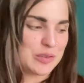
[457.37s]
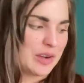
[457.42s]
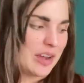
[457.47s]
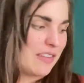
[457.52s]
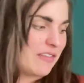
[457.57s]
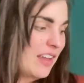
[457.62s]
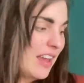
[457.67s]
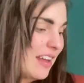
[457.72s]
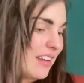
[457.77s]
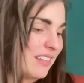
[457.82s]

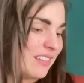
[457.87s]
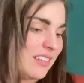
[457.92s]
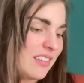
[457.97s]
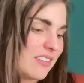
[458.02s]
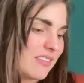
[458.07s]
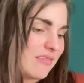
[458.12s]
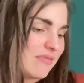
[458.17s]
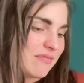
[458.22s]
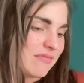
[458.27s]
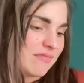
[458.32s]
I've had, you
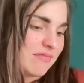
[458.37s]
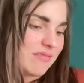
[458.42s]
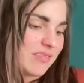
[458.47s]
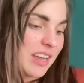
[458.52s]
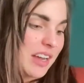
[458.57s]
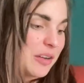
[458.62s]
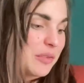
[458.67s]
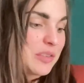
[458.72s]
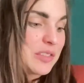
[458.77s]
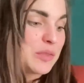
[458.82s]
know,
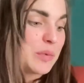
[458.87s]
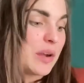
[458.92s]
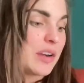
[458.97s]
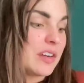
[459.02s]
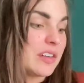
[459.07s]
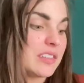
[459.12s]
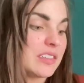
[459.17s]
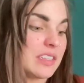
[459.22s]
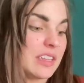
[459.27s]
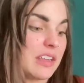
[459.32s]
luck with
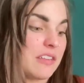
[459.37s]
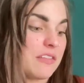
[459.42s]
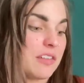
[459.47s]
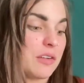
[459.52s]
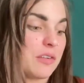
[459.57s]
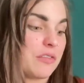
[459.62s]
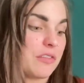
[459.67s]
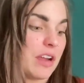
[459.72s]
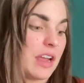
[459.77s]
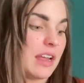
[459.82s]
sweaters and they feel
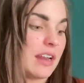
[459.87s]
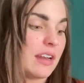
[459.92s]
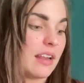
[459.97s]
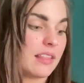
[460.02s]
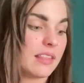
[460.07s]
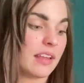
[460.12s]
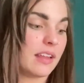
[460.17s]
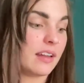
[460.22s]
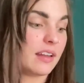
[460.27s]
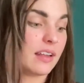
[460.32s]
great, and
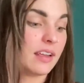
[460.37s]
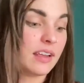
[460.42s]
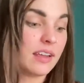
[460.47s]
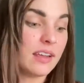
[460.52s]
then